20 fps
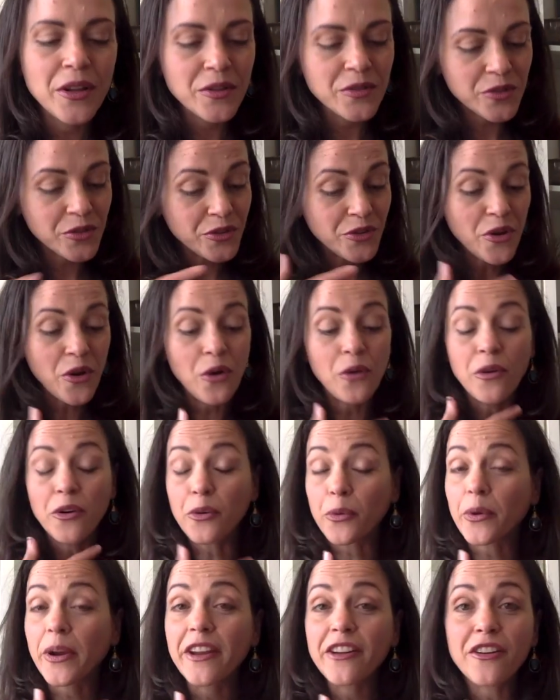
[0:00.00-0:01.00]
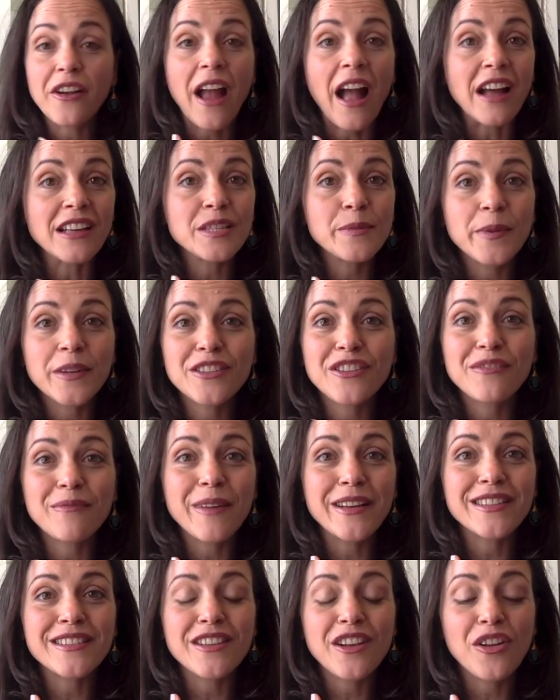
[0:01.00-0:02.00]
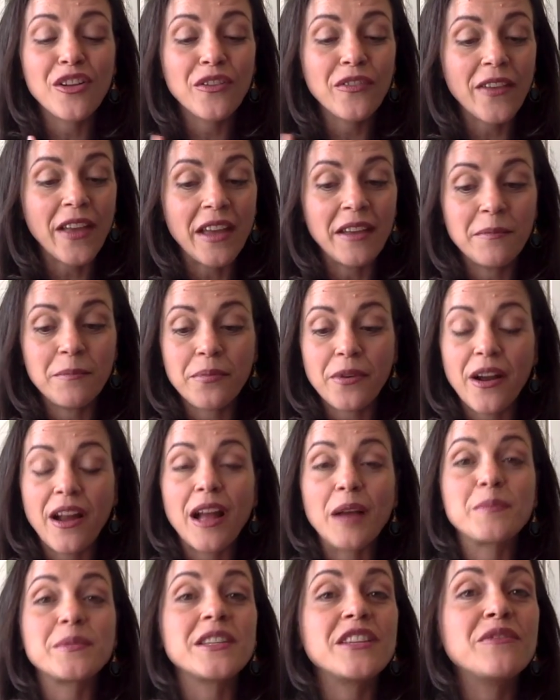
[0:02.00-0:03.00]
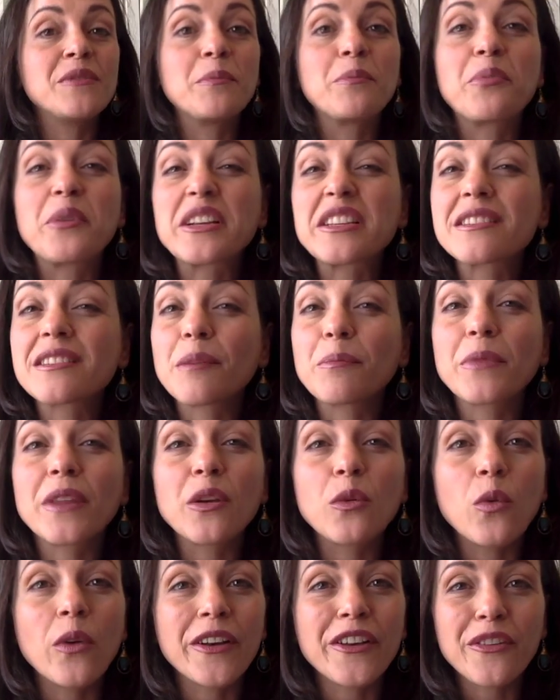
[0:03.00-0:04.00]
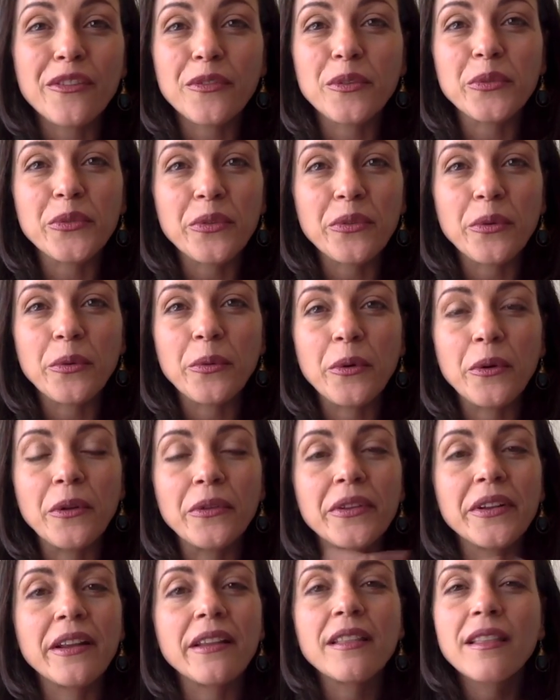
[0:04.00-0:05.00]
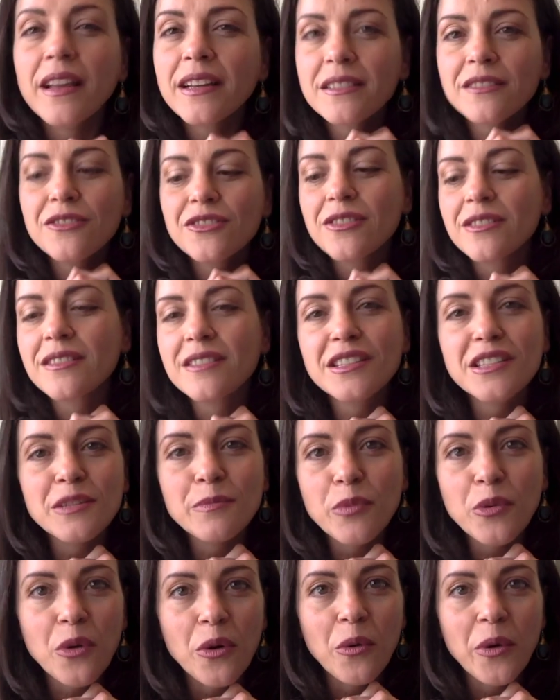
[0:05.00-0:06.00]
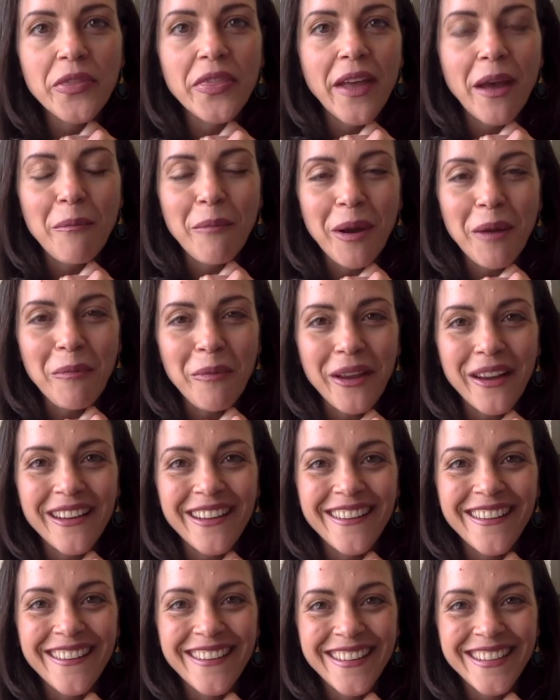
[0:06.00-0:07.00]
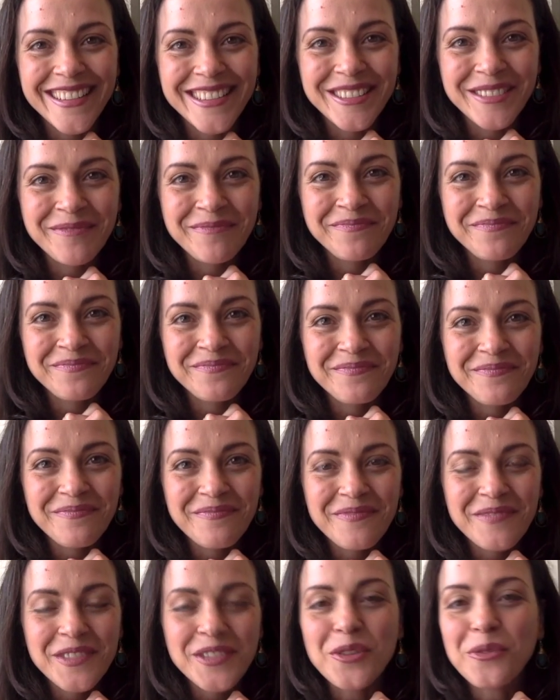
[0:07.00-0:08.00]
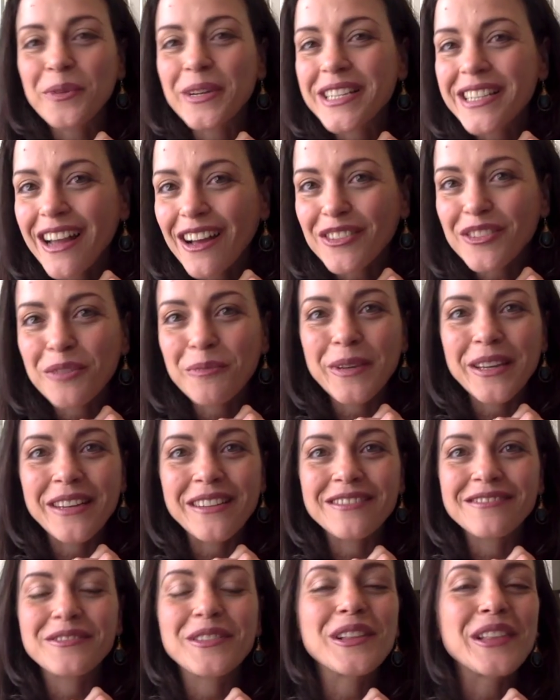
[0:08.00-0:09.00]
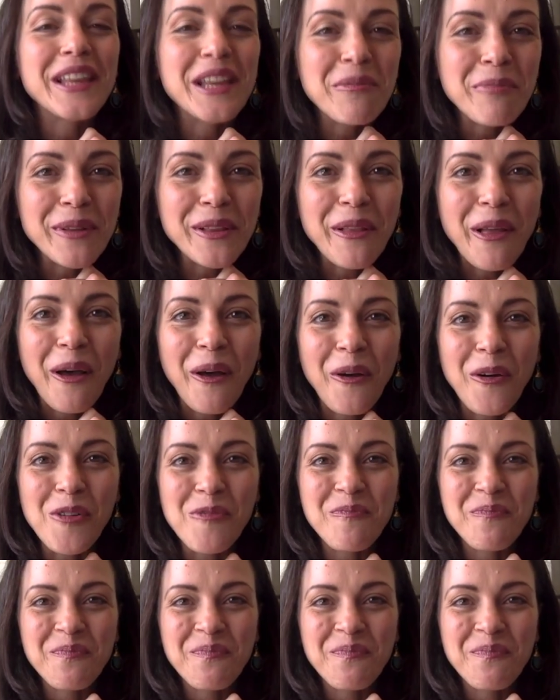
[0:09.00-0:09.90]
to know a greater aspect of myself and perhaps even bring something wonderful to the world, and I'd like to just explore what that might mean. So reach out to me, the link below,